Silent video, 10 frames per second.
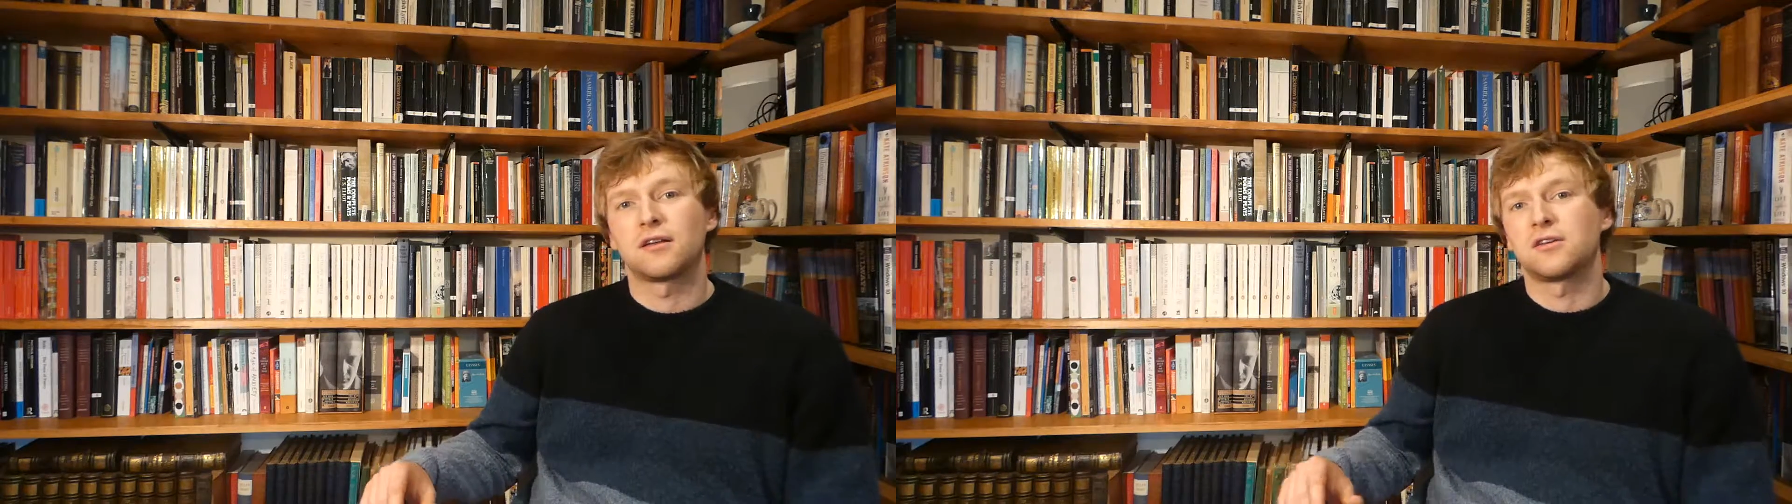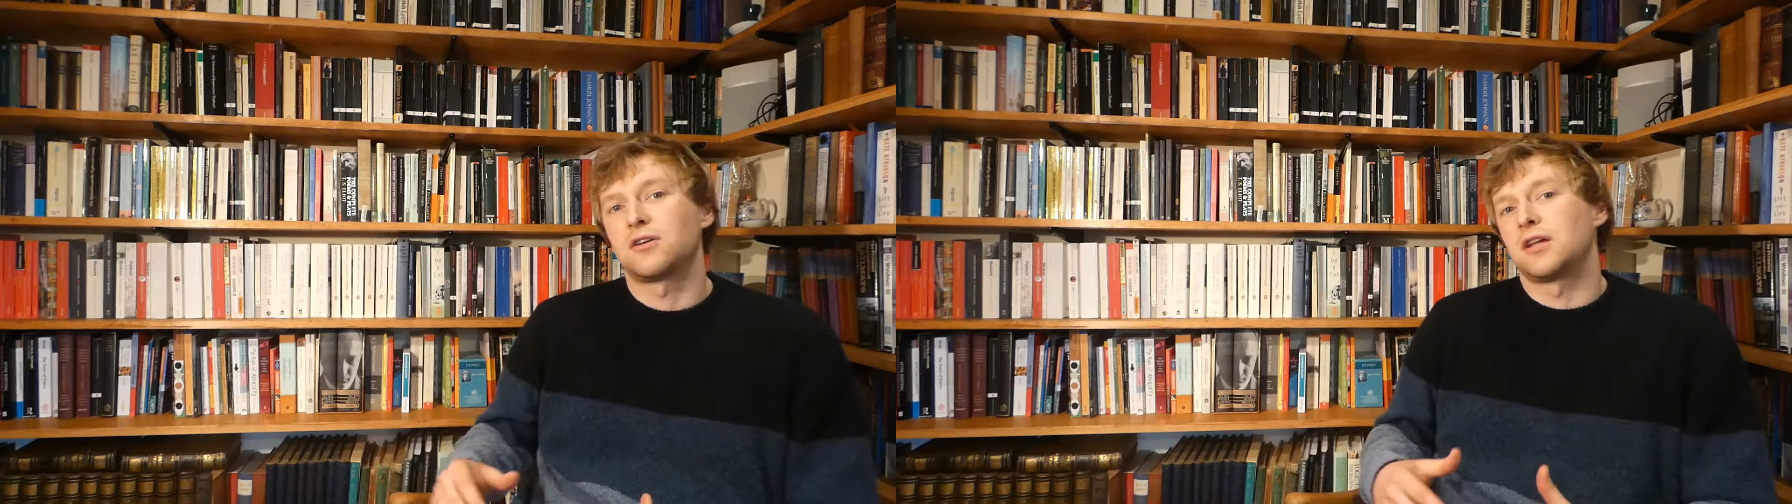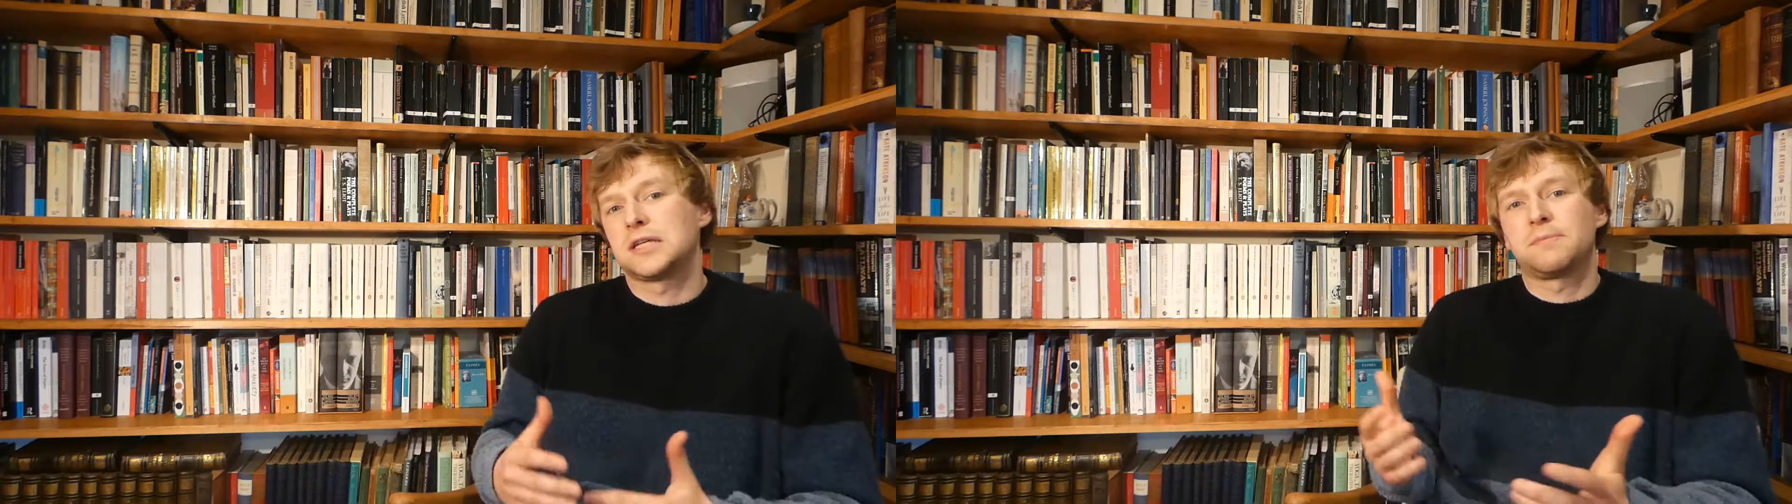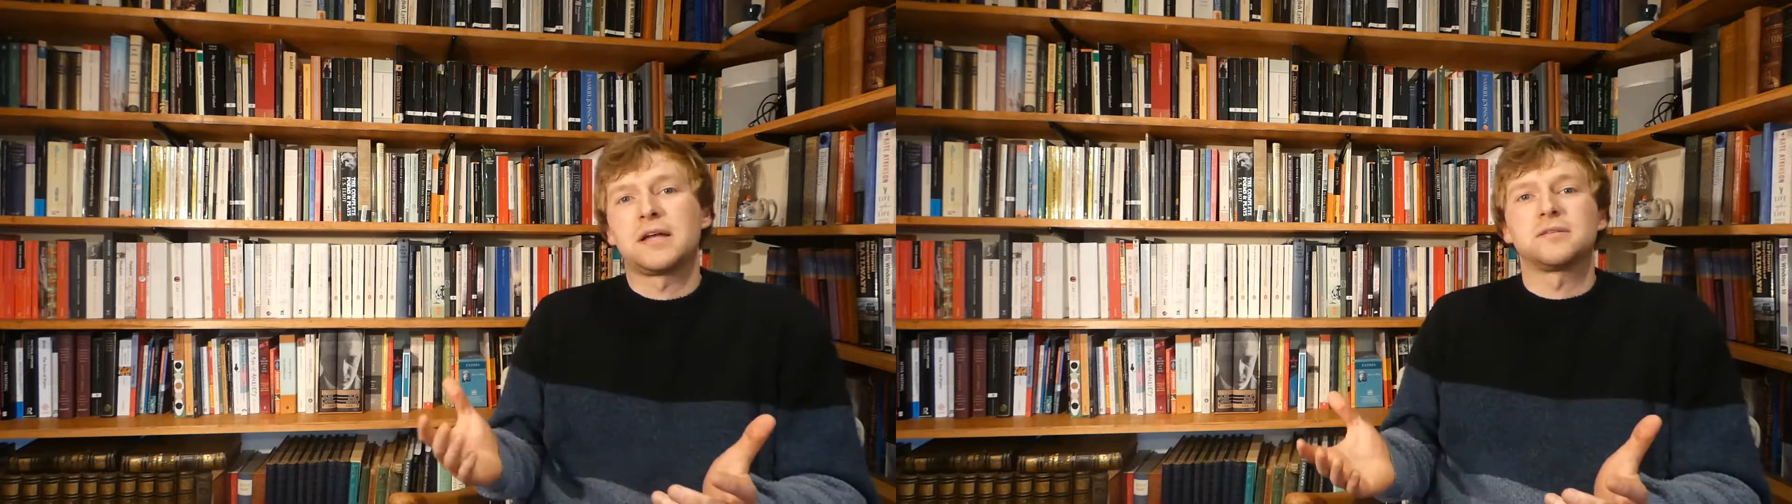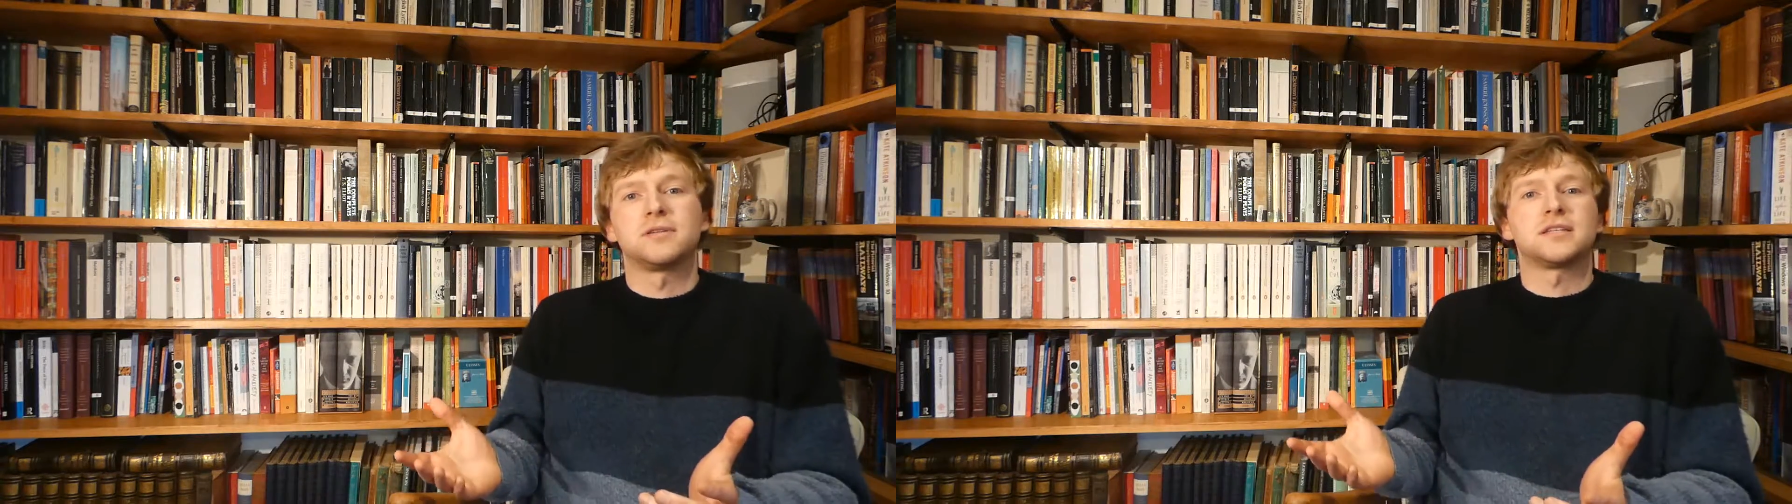you can
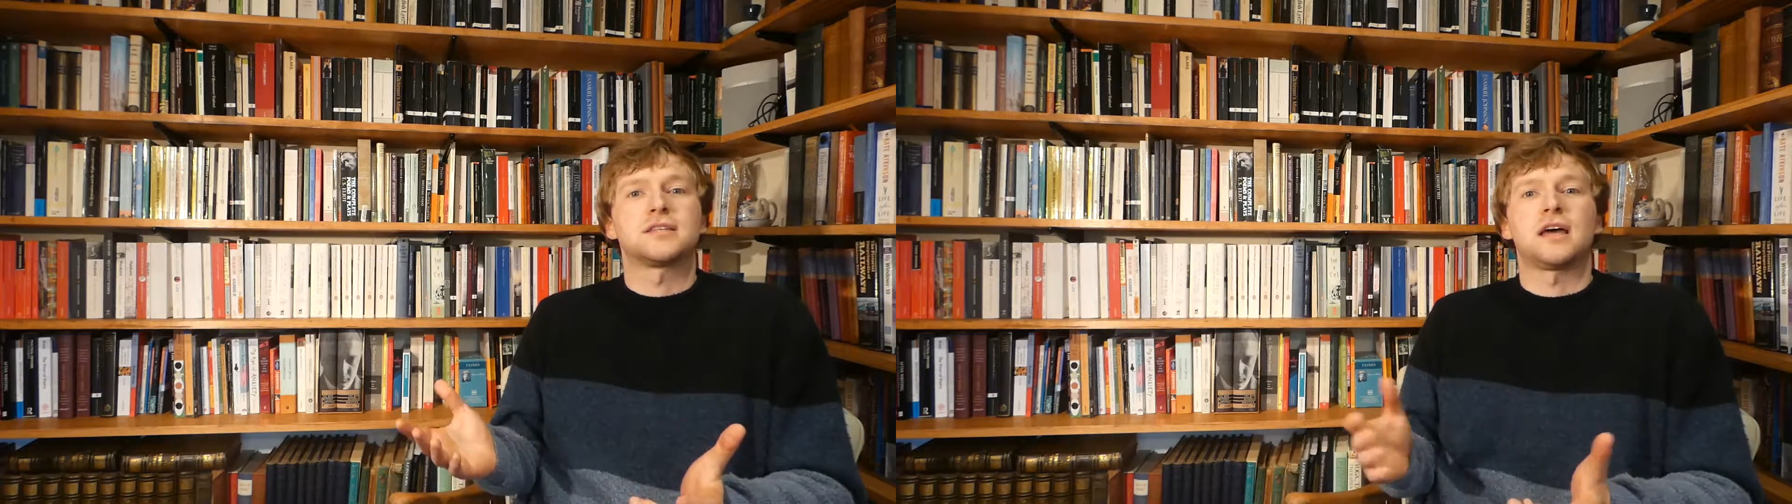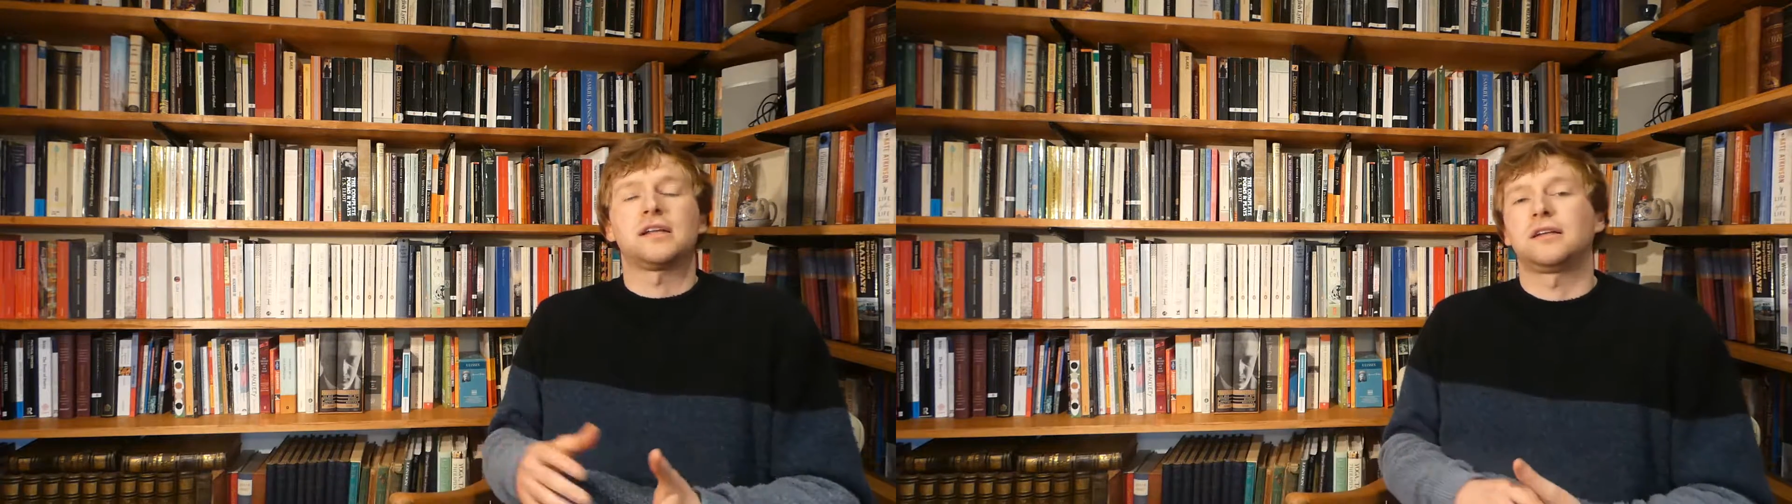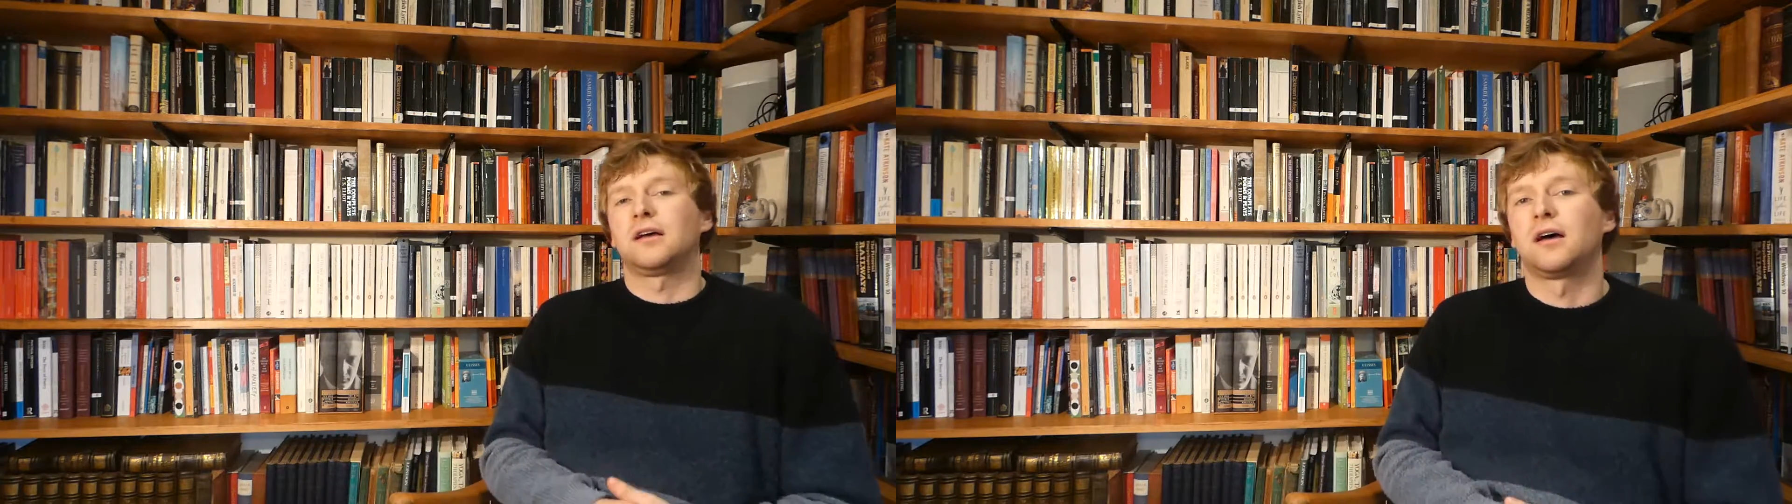expect to be set